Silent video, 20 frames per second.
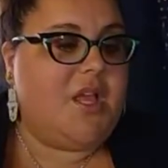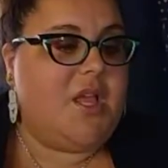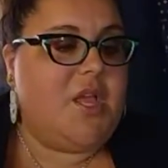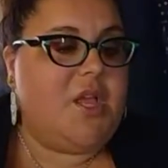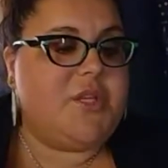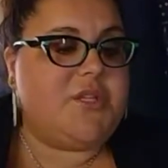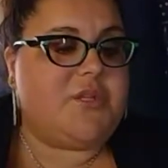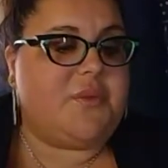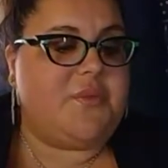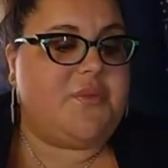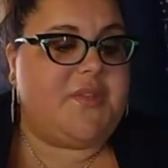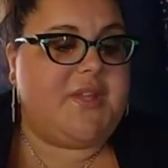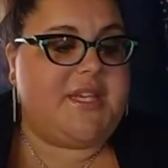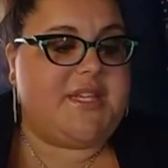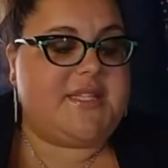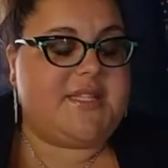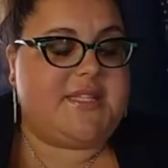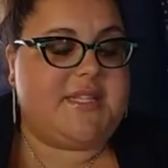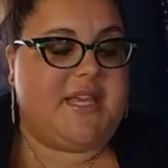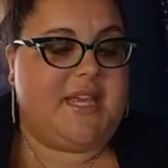So
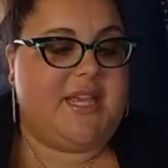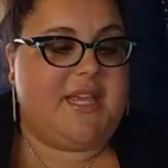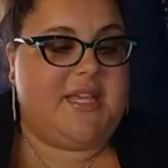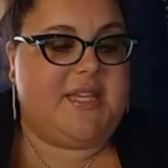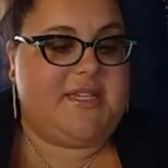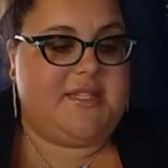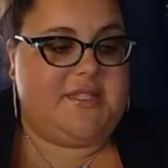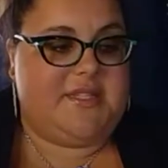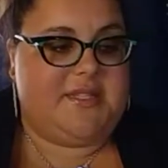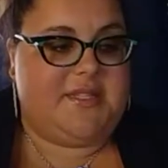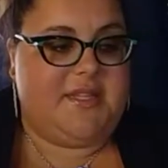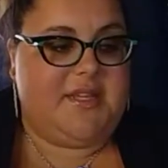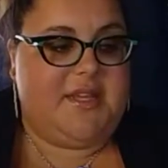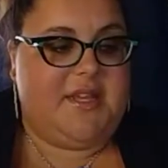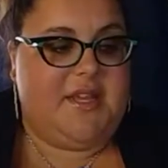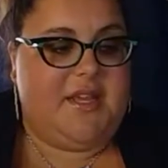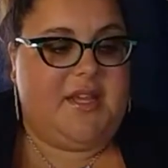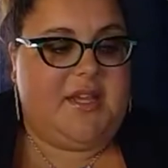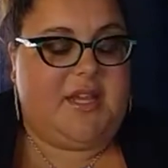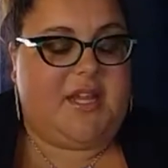this is,
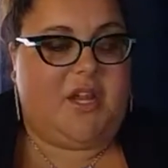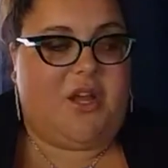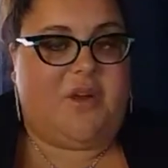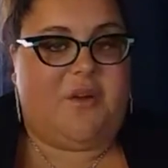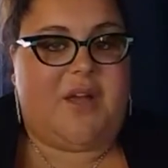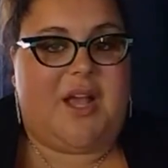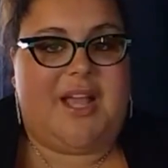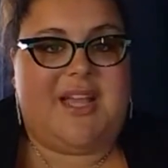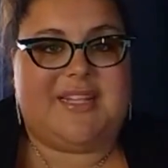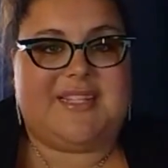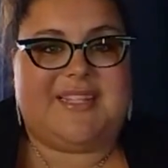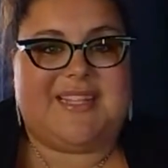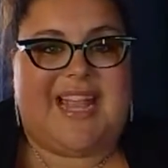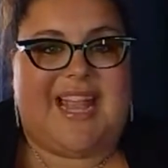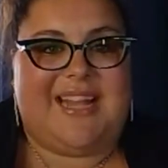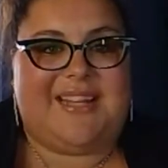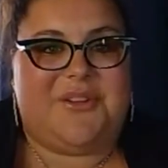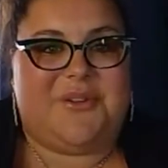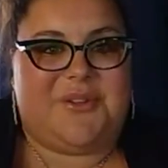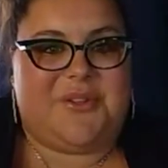
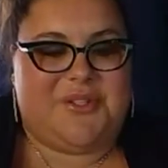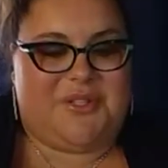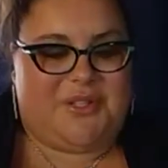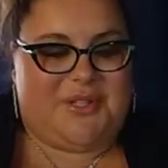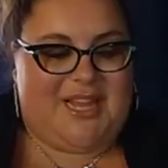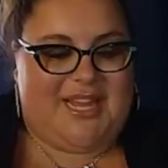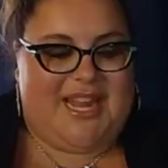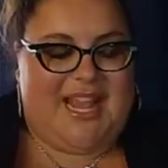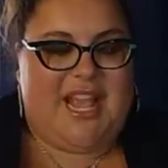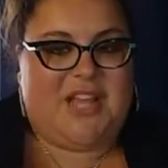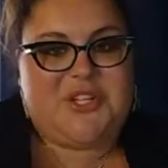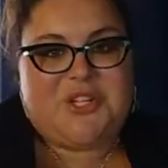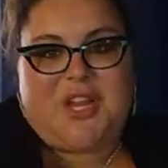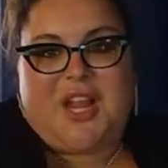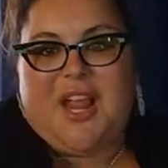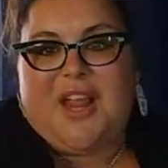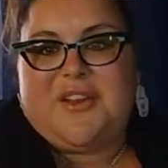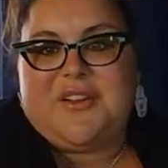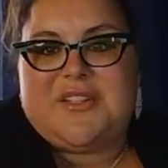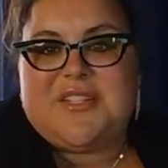I know there's a lot of
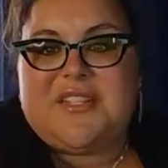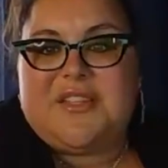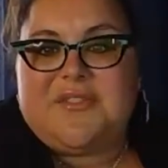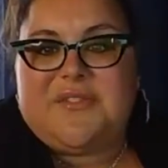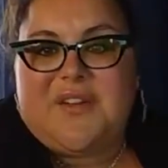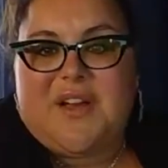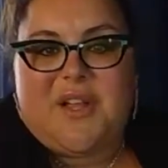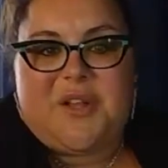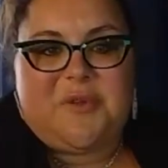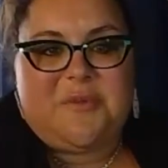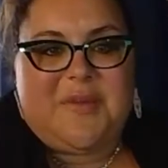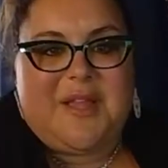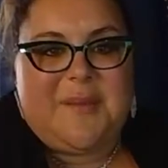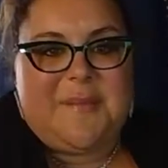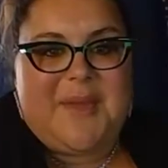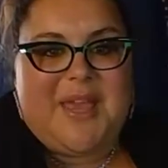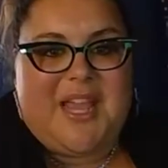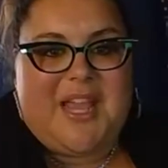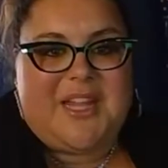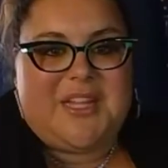educators that follow my
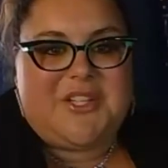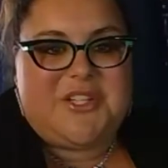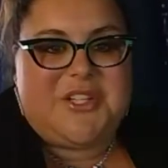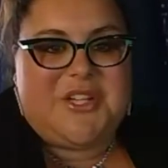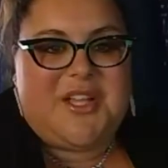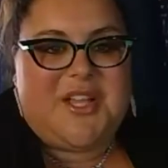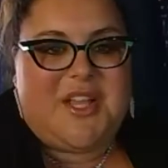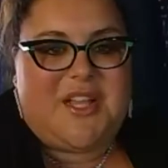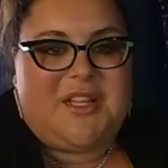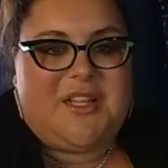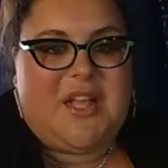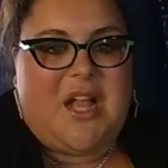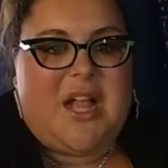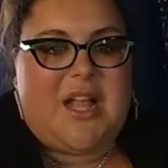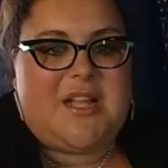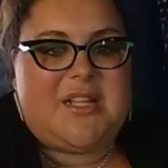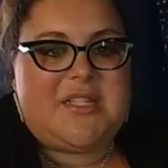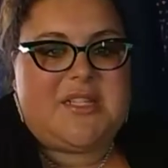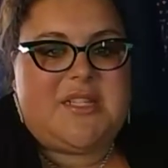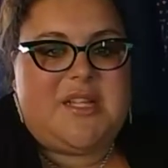page.
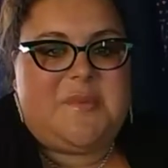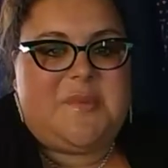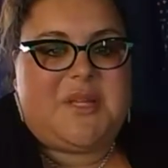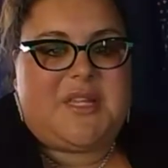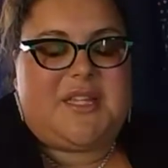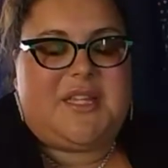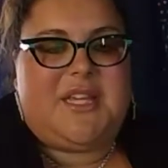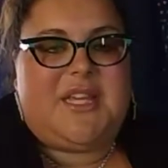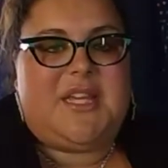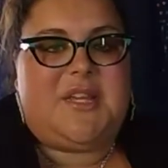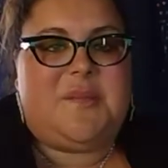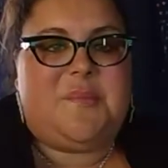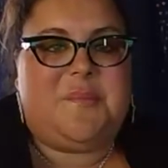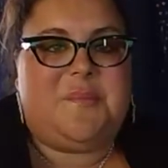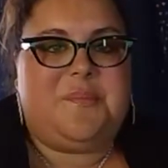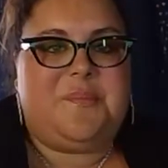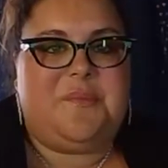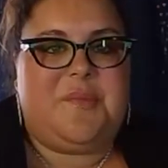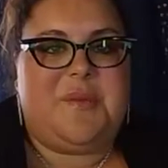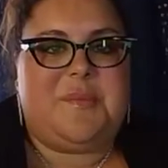Typically,
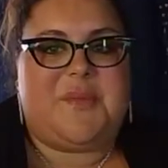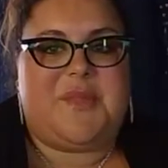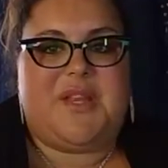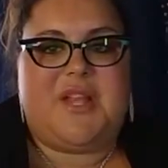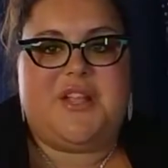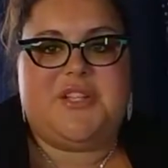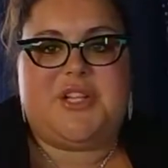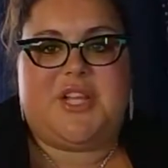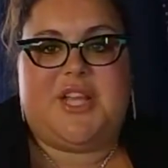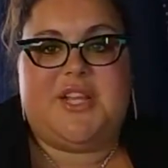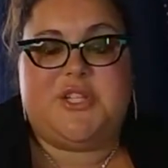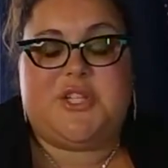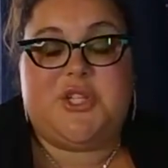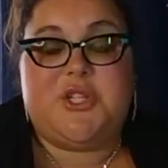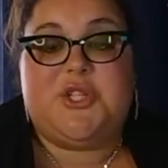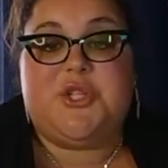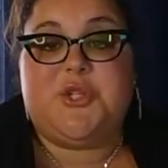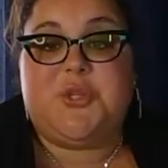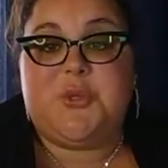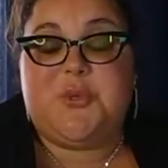people in education
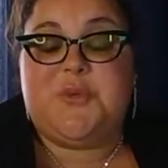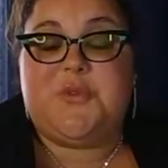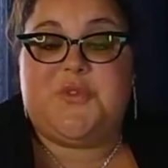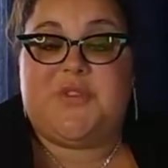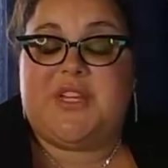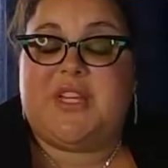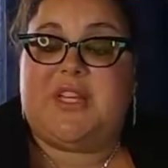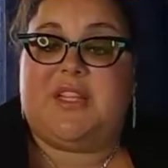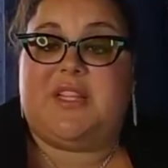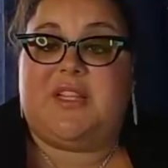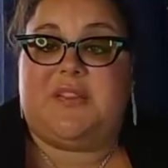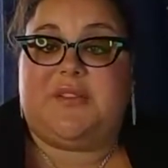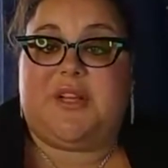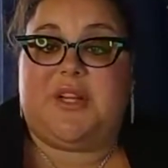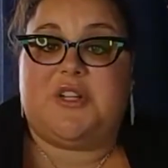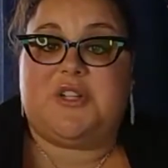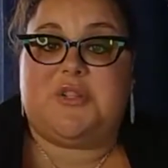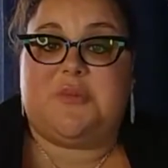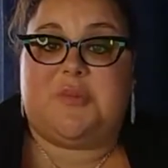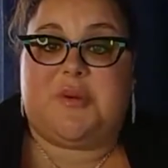do feel a
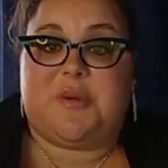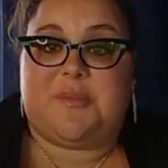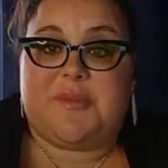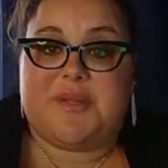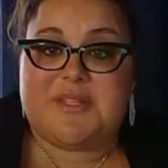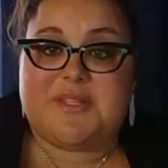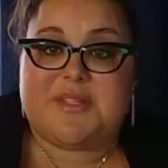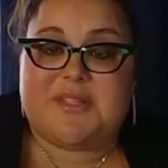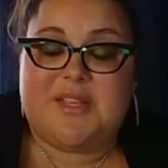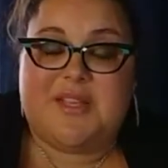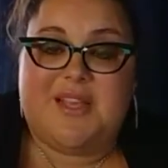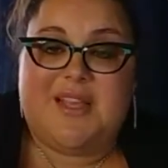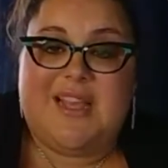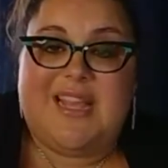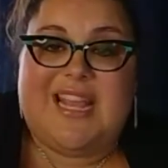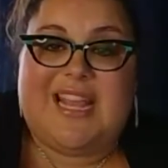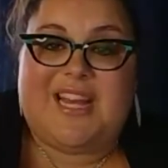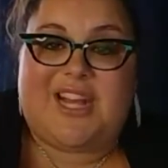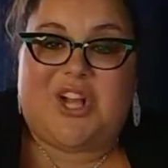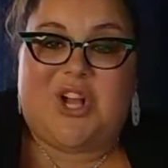larger purpose
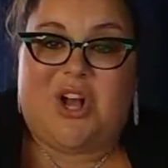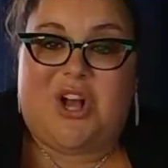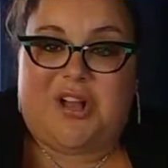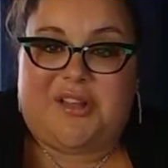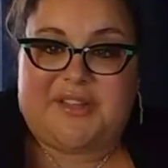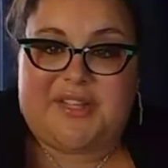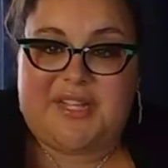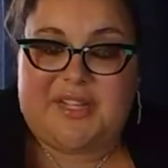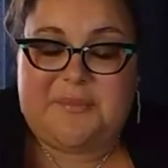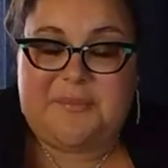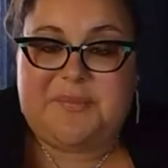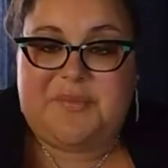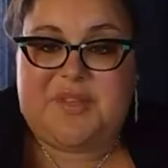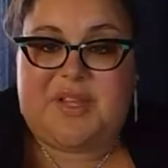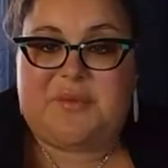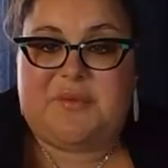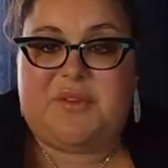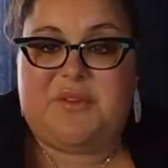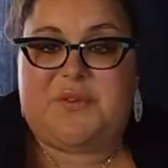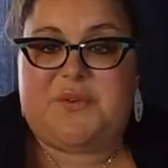and a calling,
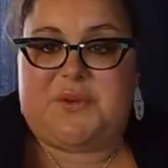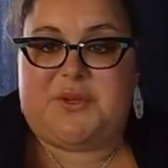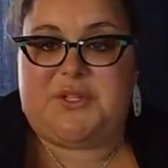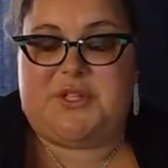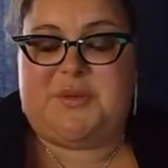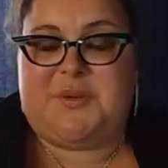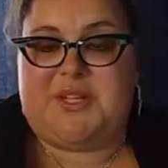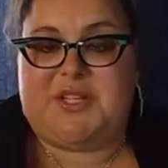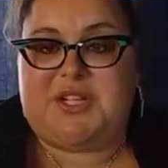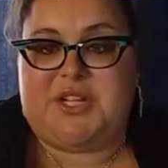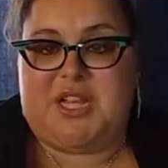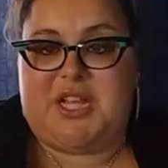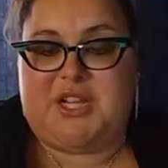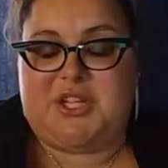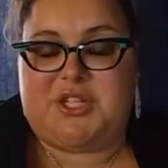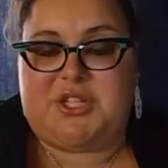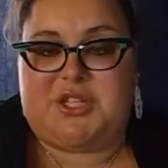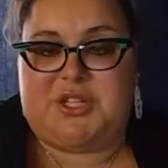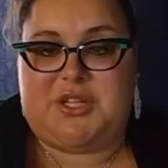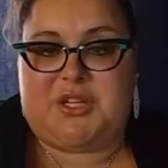and refer to
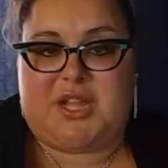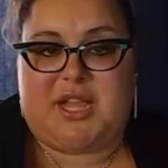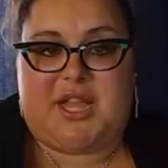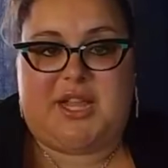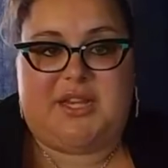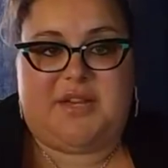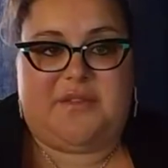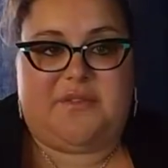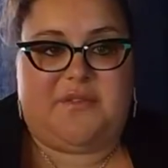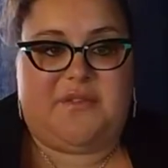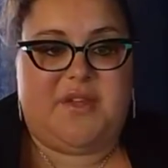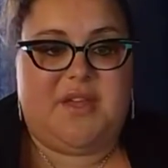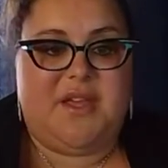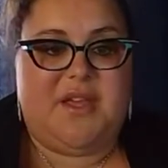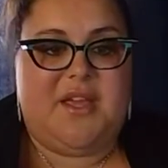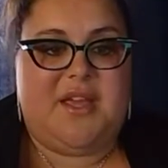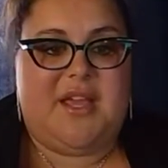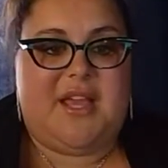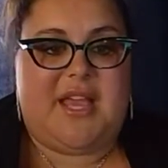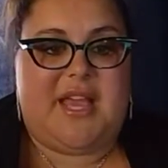education kind of
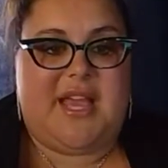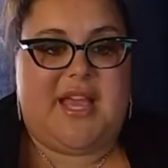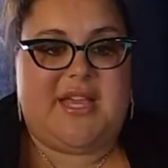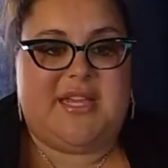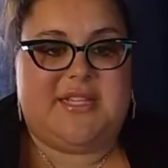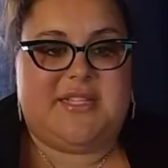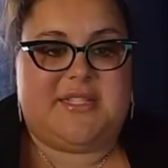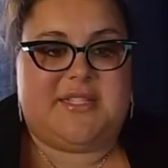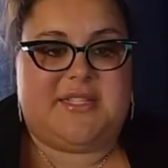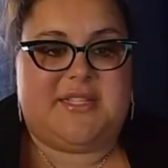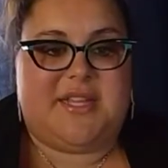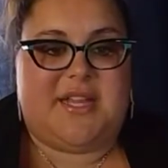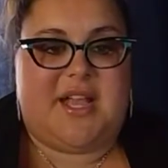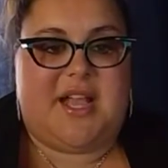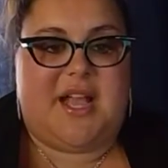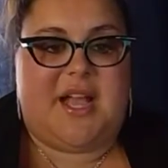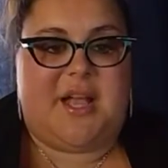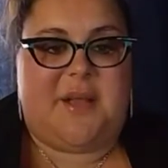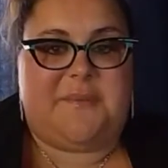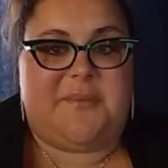as
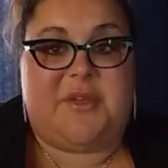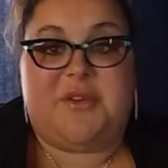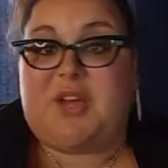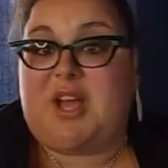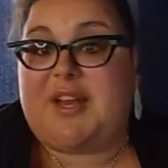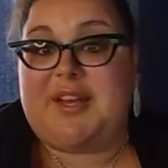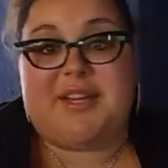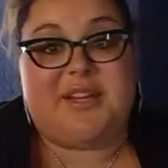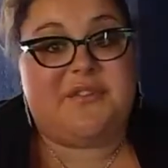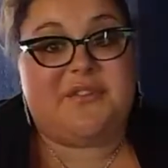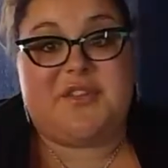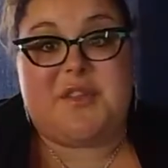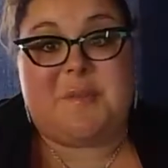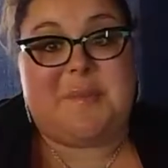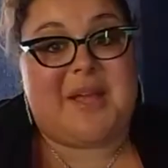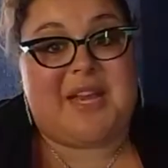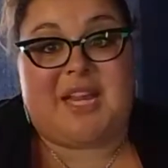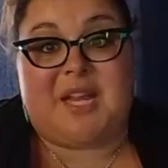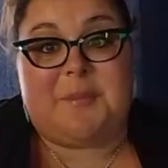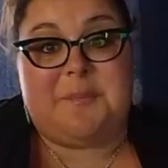they're not in it for the
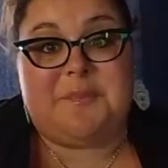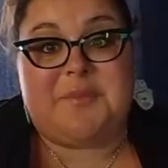money.